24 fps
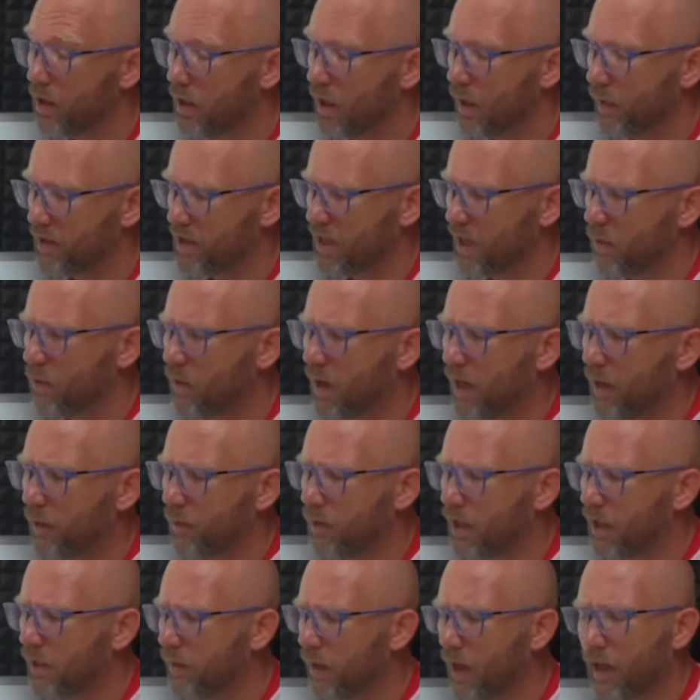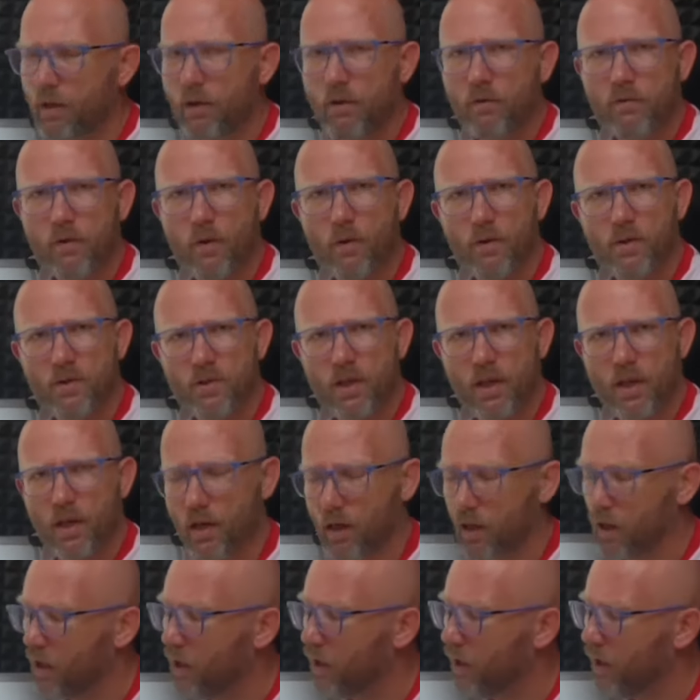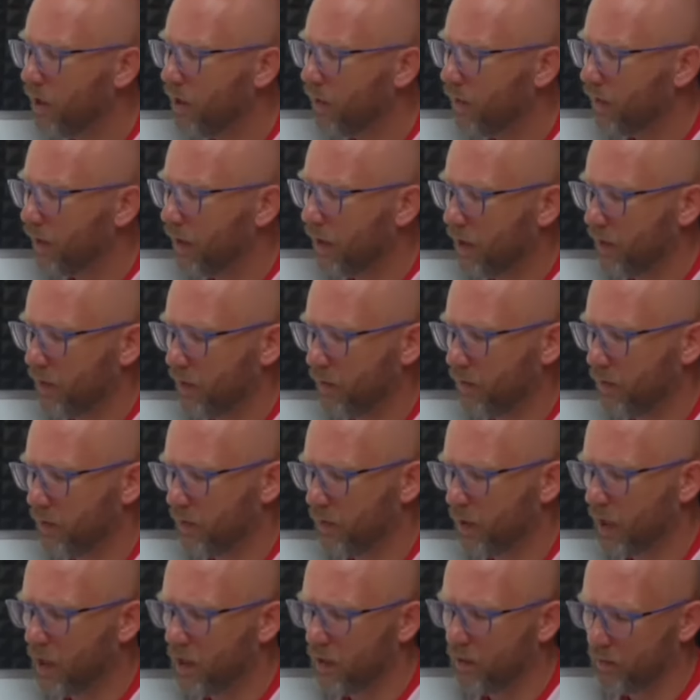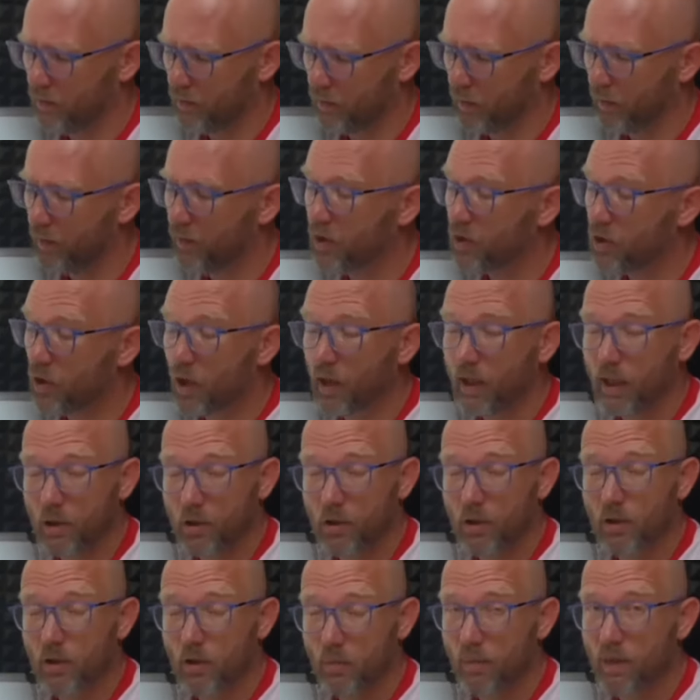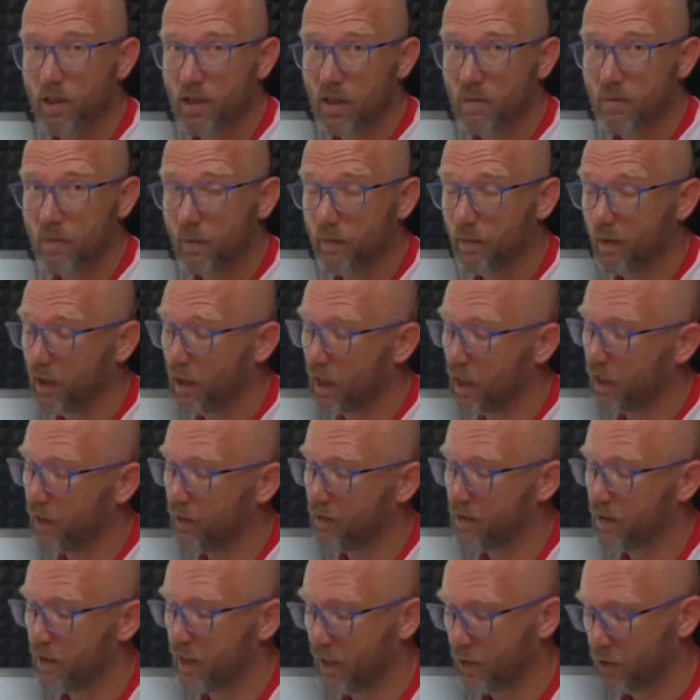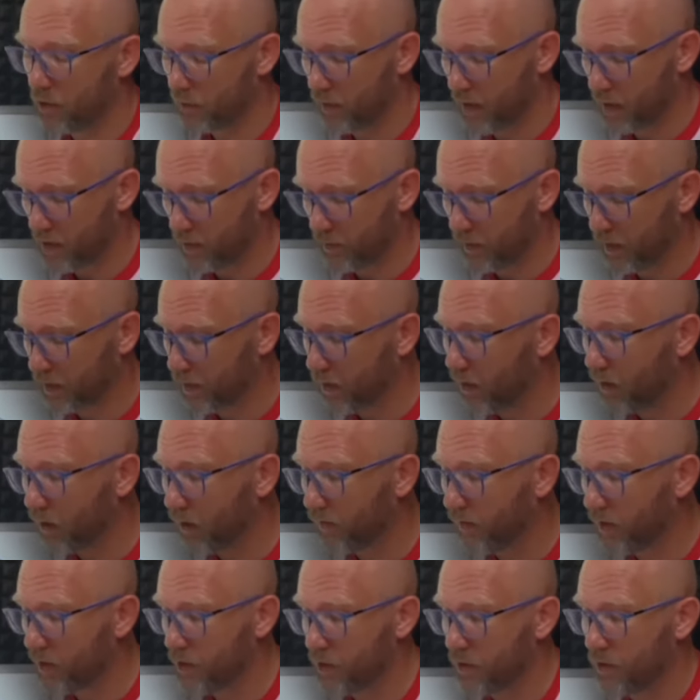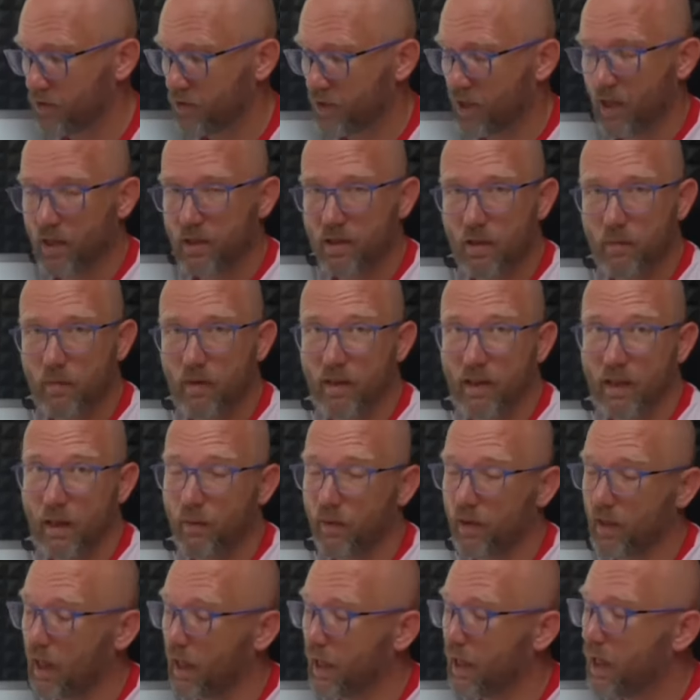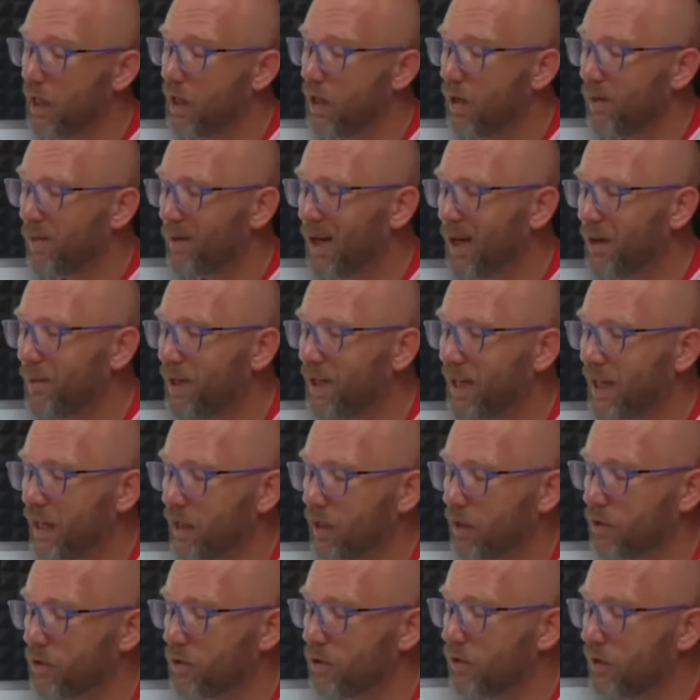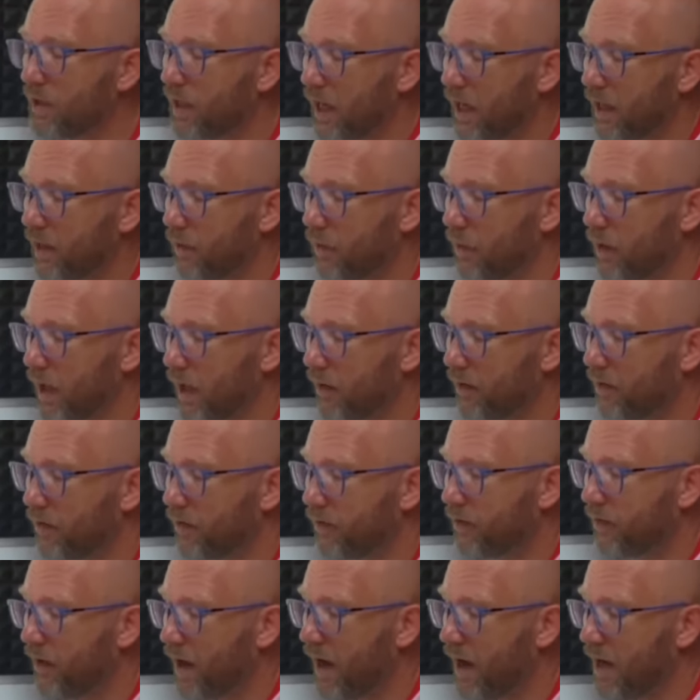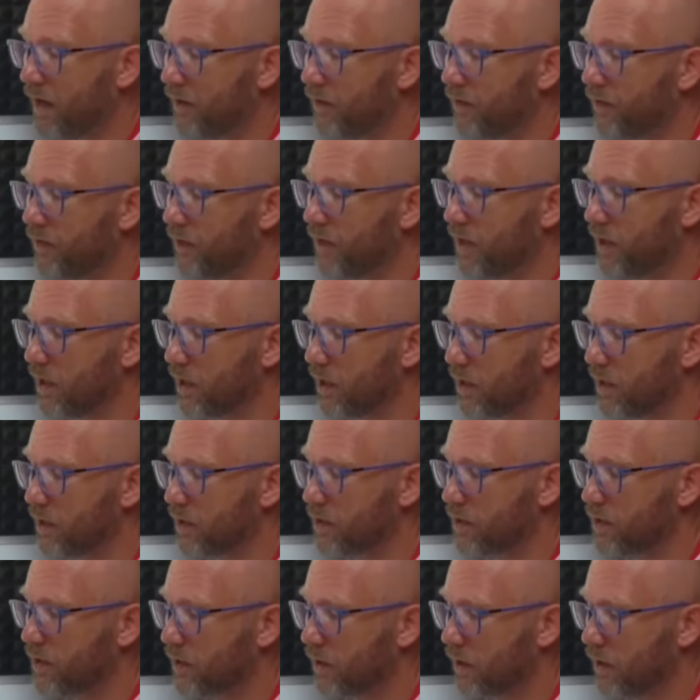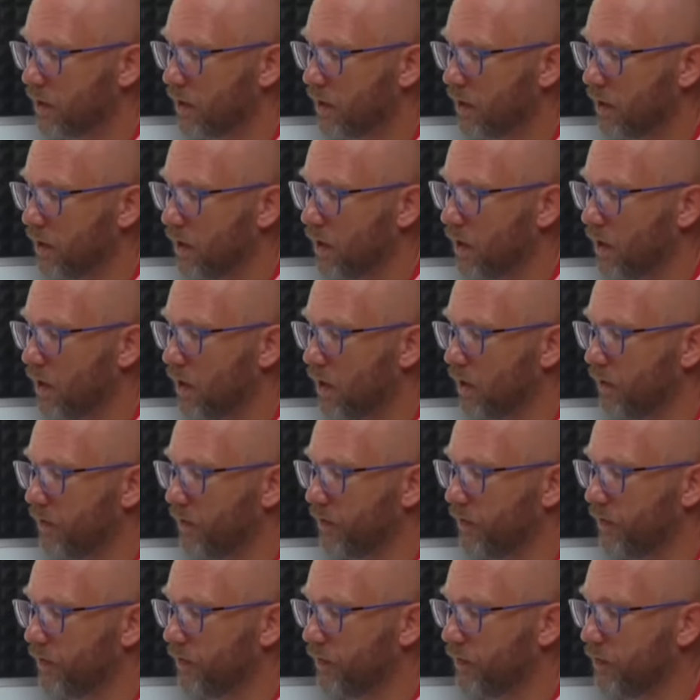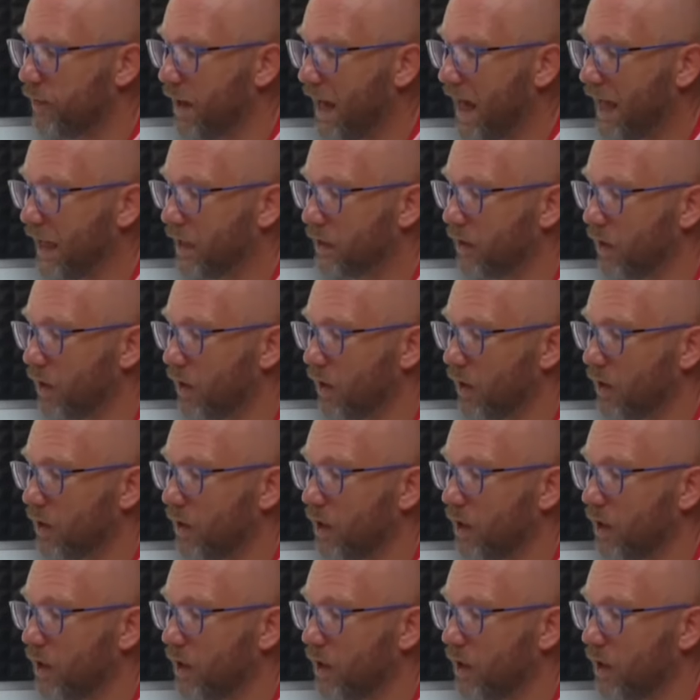I was like, why do you focus here? Well, when we talk actually to business people there, they told us about all of these use cases, but they were like, well, we cannot do that. We have 5 years of backlog.